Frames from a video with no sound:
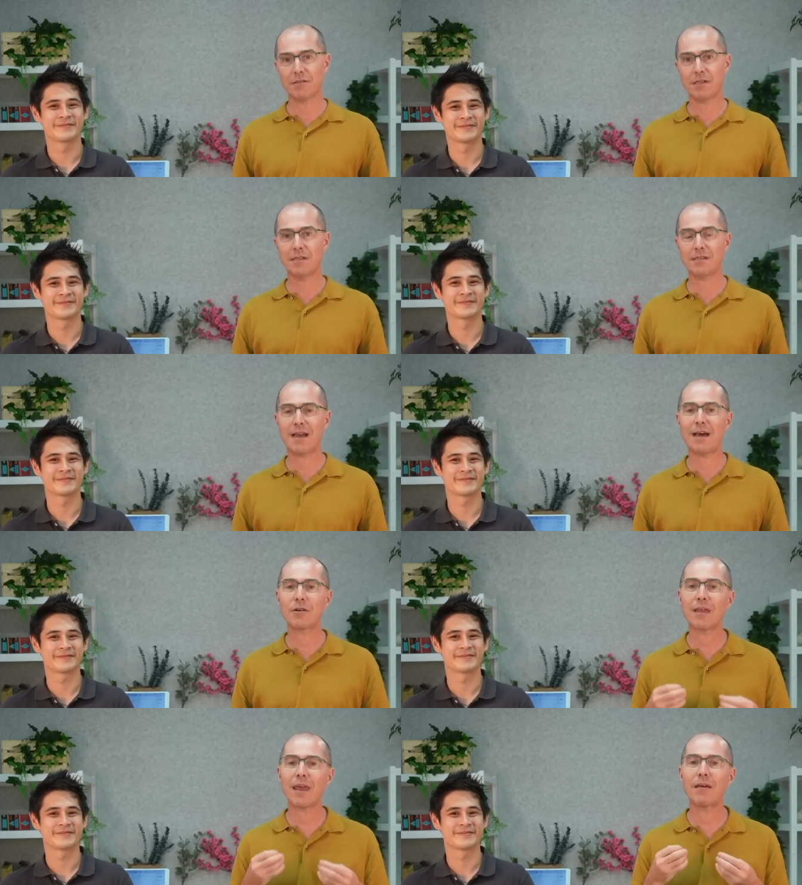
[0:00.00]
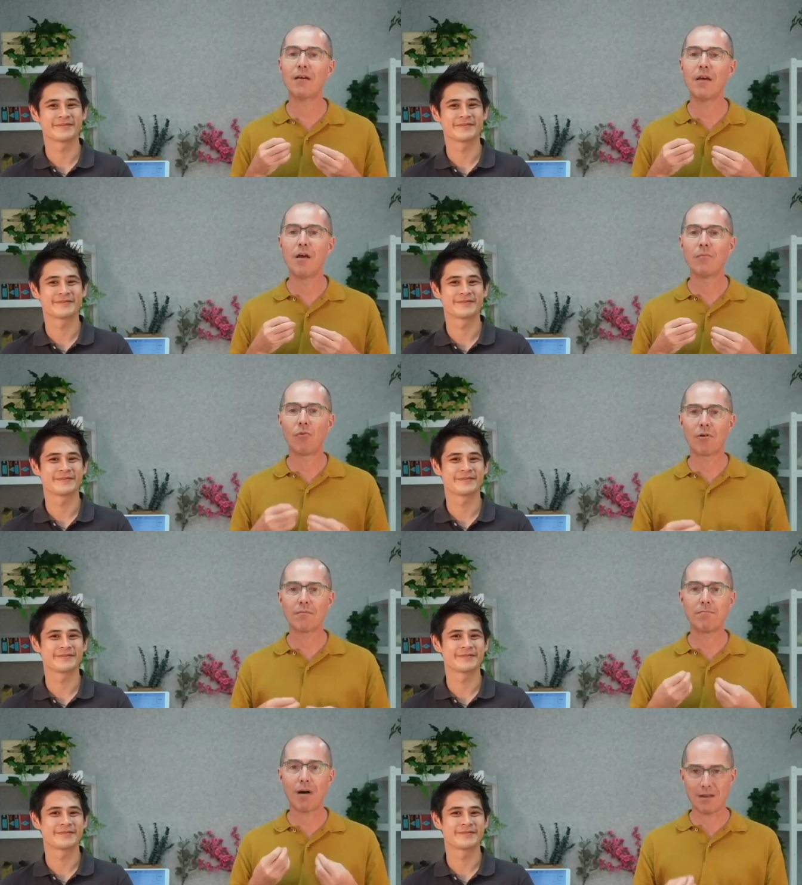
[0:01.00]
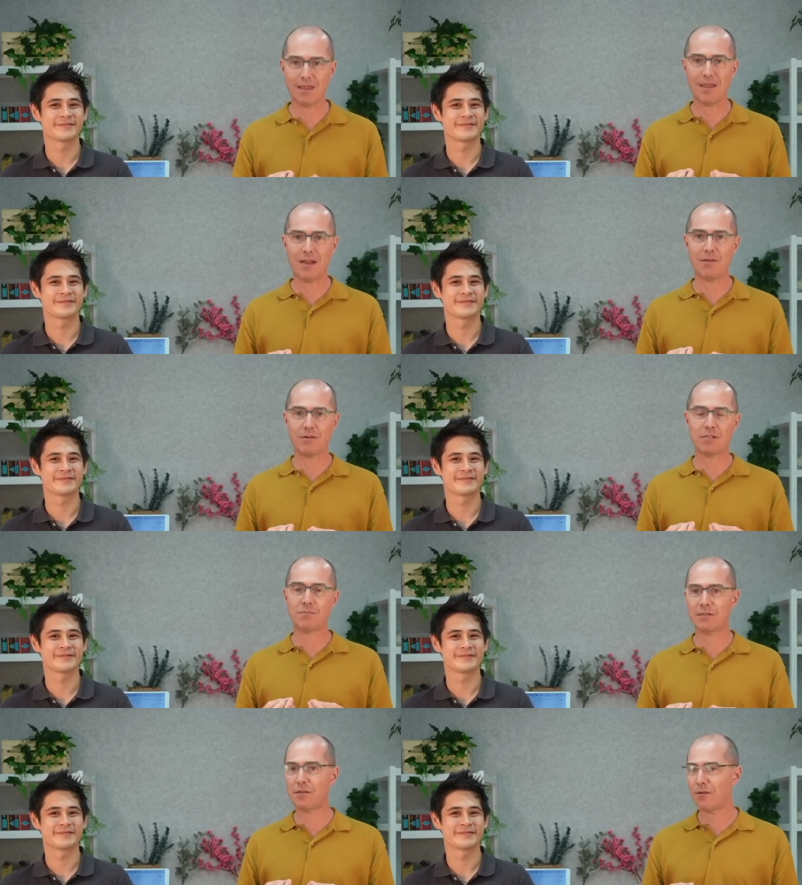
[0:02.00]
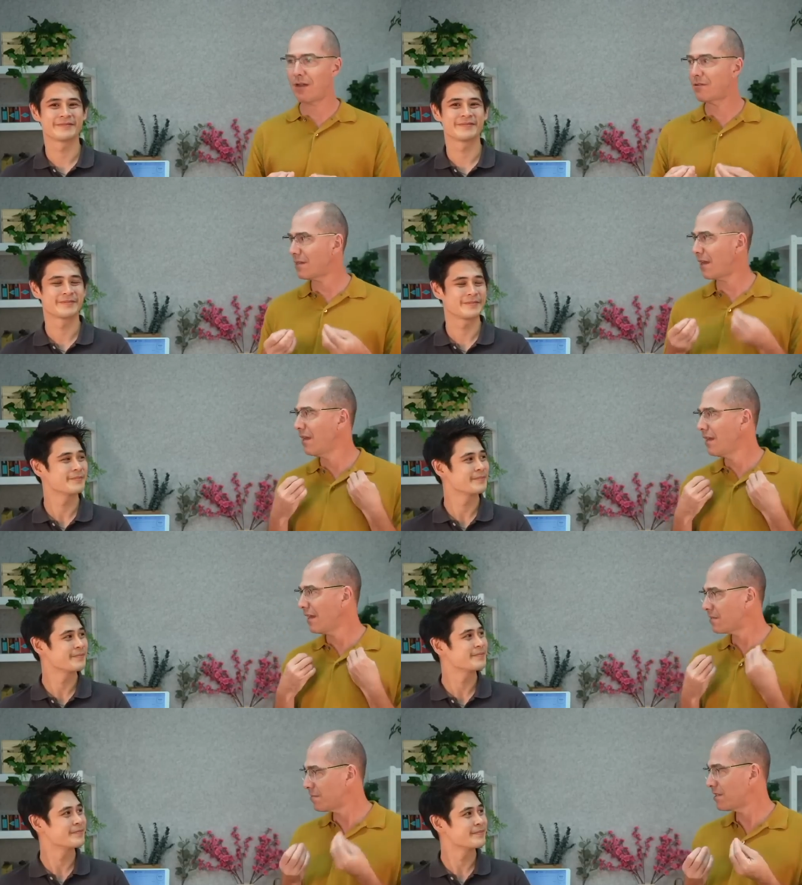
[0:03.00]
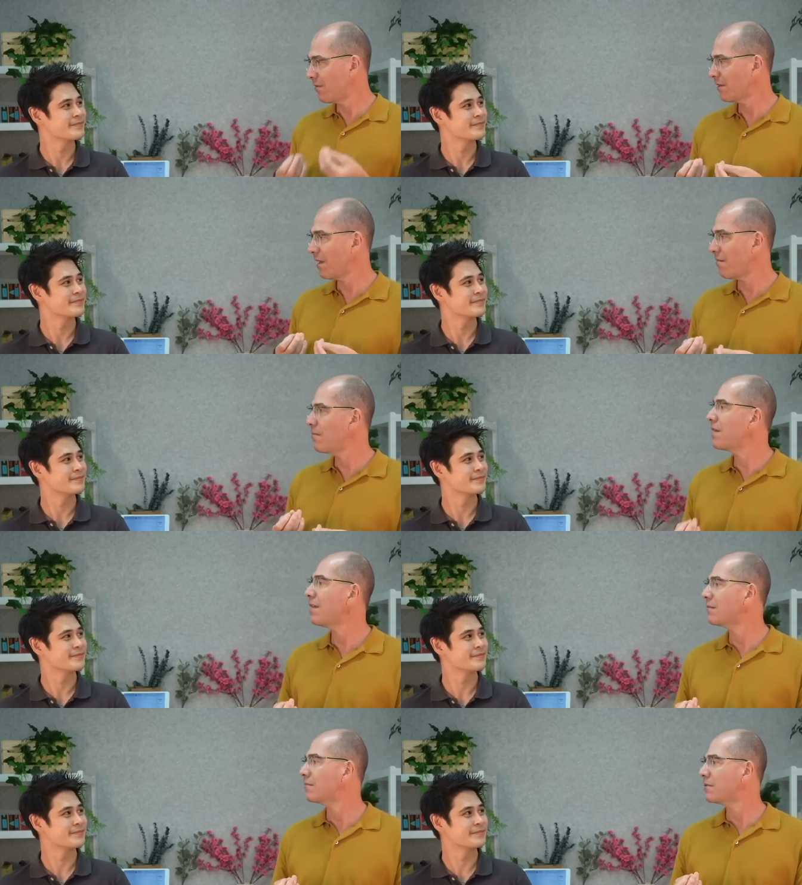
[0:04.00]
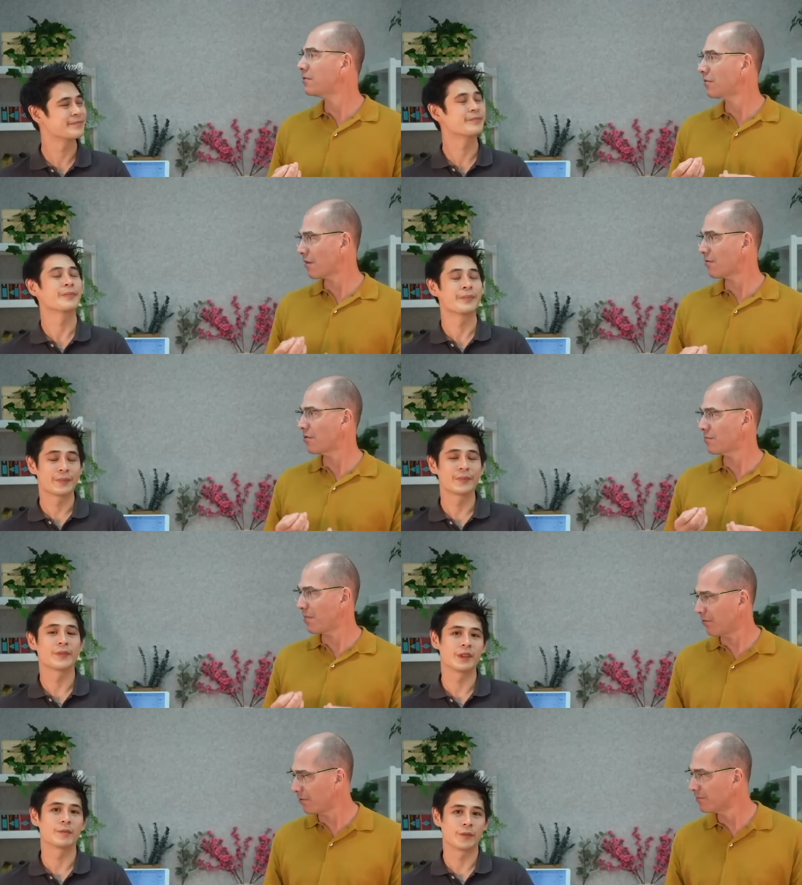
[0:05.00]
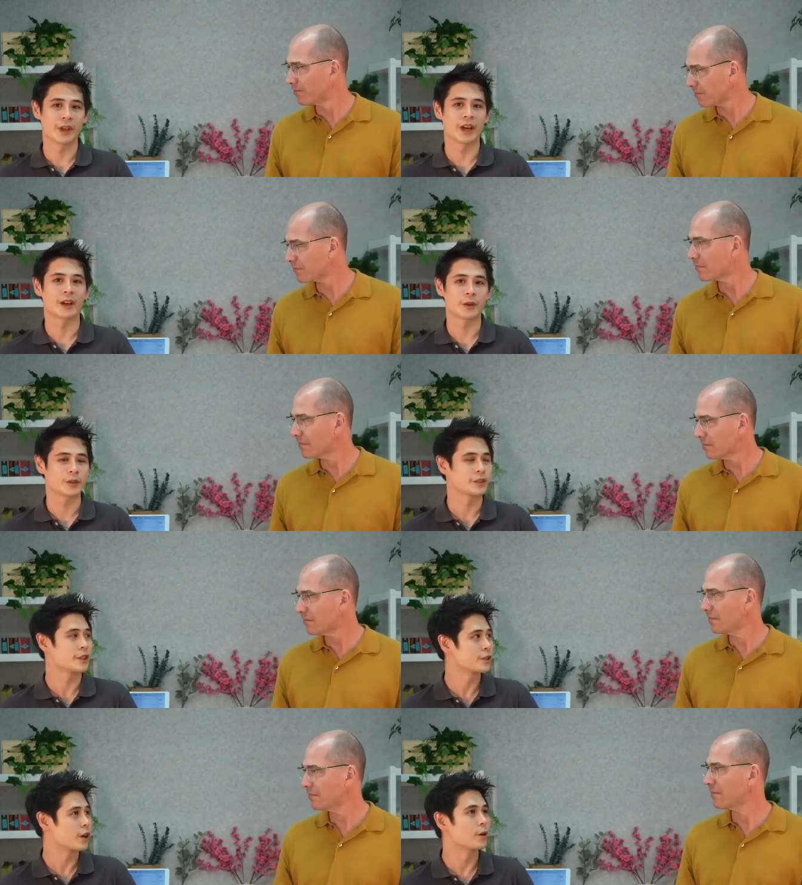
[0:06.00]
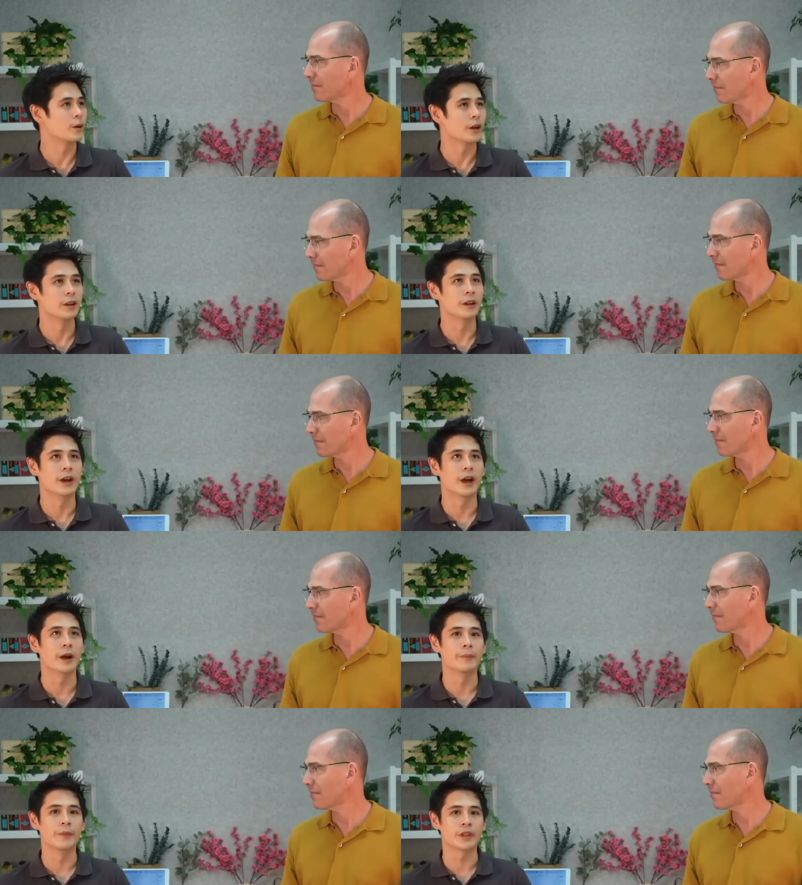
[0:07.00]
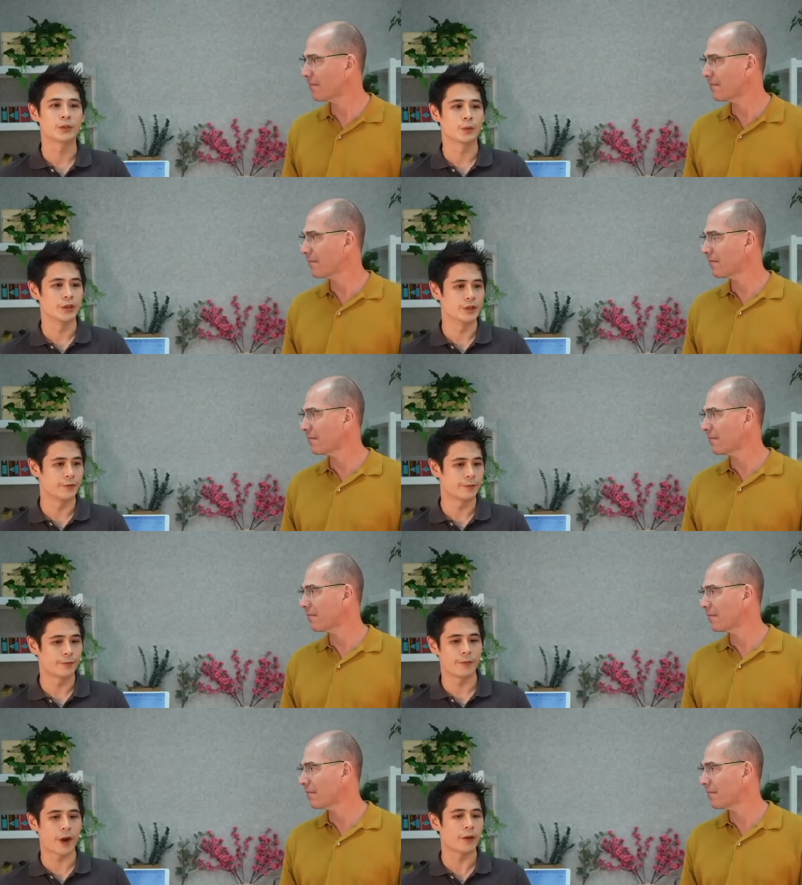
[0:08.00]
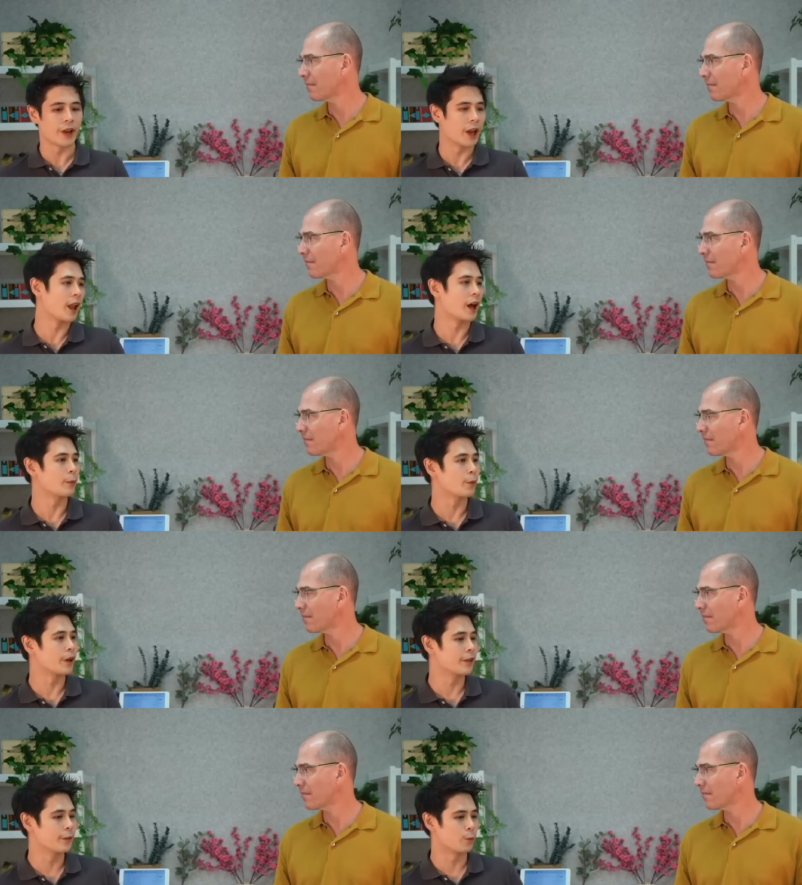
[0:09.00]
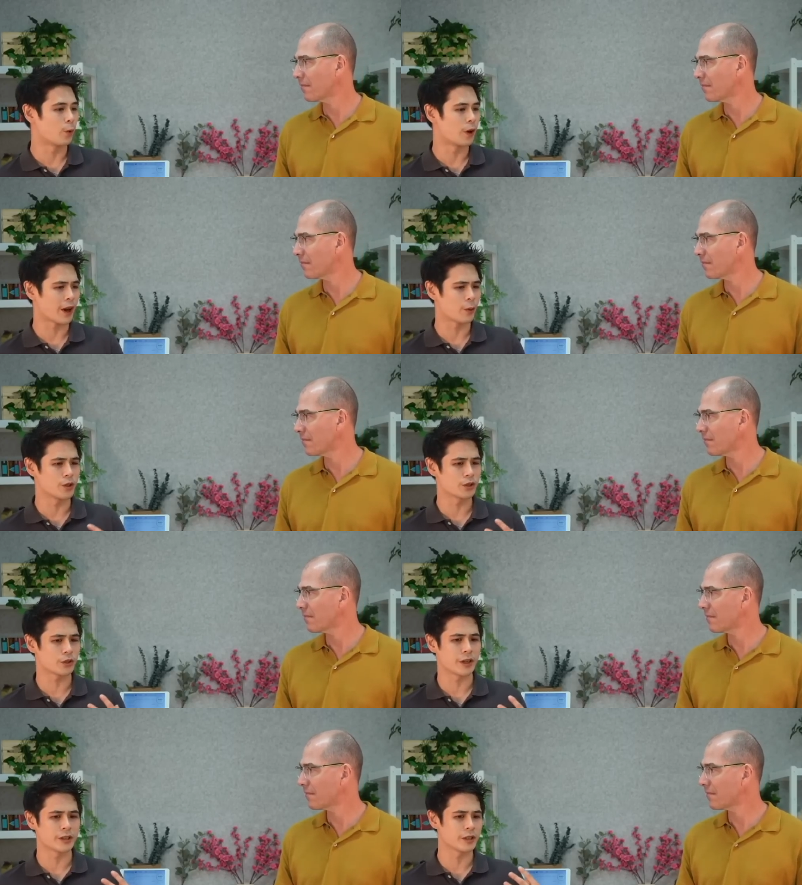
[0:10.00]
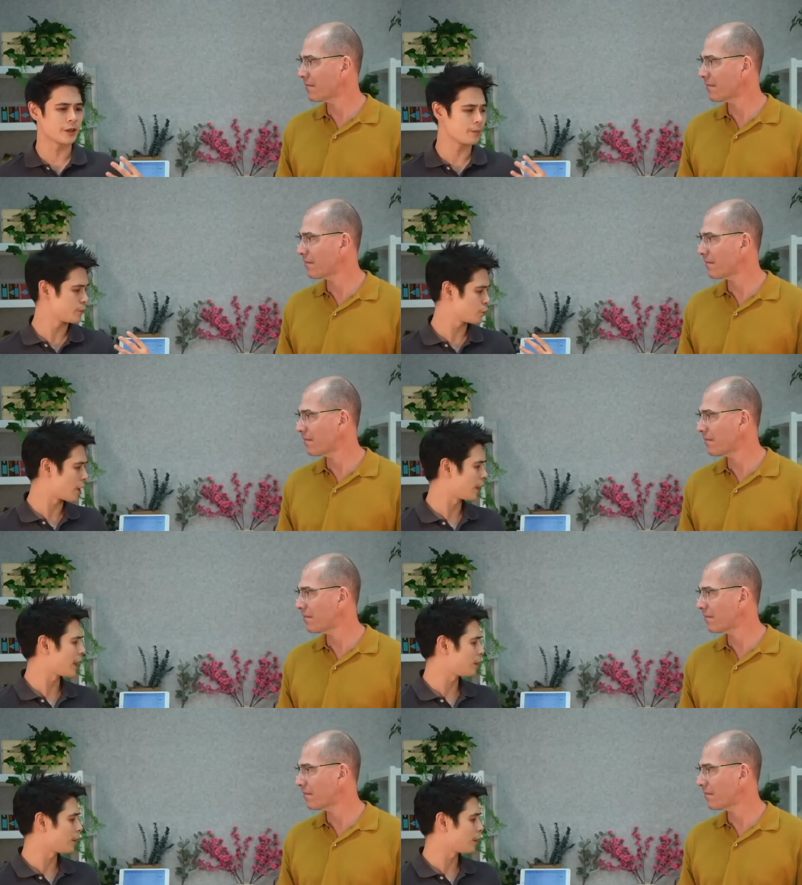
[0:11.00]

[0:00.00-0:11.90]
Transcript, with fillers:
Speaker 1: is how do we get more body out of our espresso? And I would say it's specifically medium to dark roast people.
Speaker 2: Yeah, I would say so. And um, this was very in line with what I was trying to trial out.